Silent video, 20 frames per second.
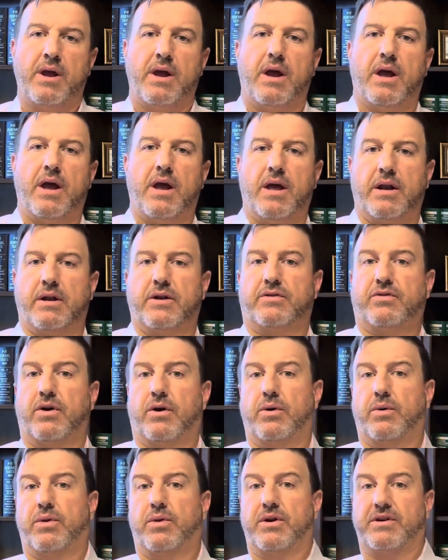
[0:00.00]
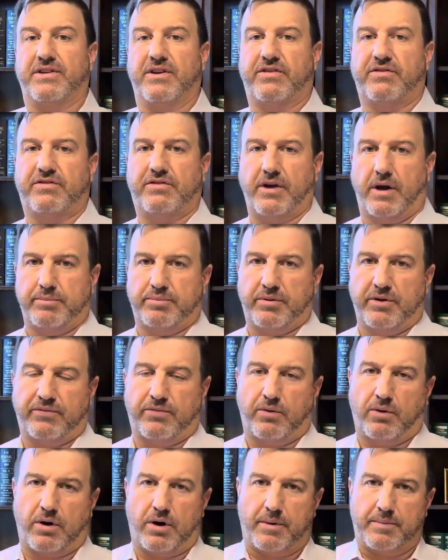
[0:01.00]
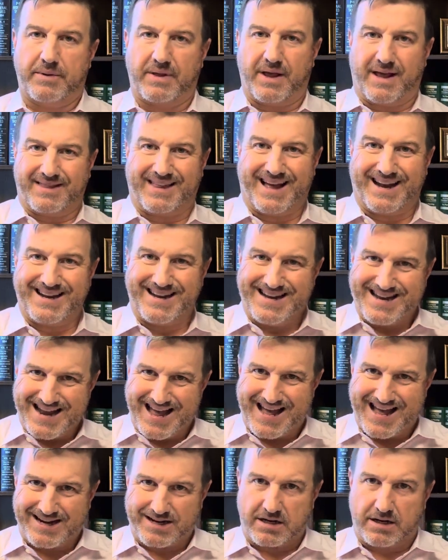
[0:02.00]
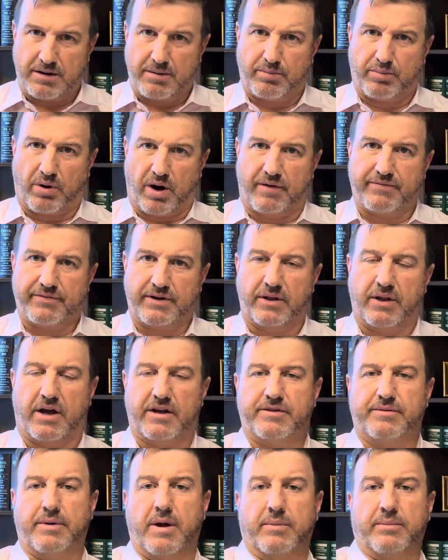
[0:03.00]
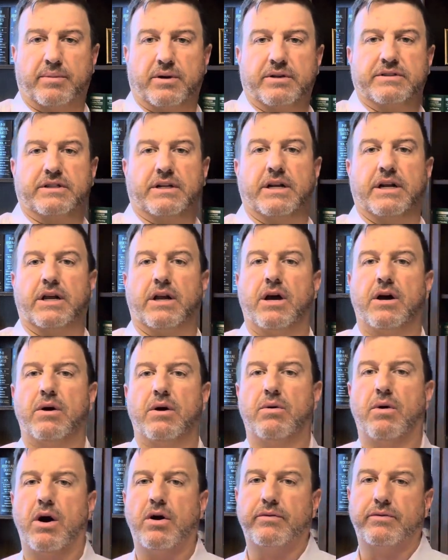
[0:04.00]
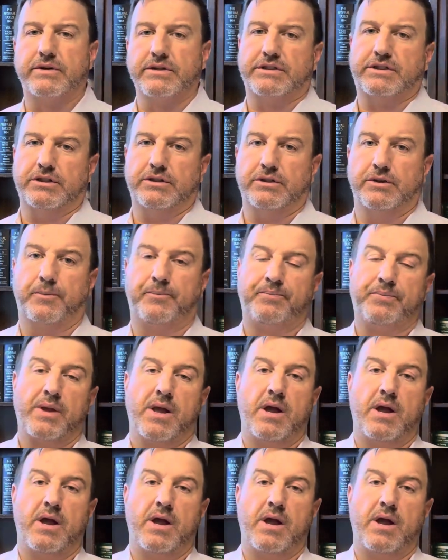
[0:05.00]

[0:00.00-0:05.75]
And so there's a separate form that net profit and loss number is going to go over to.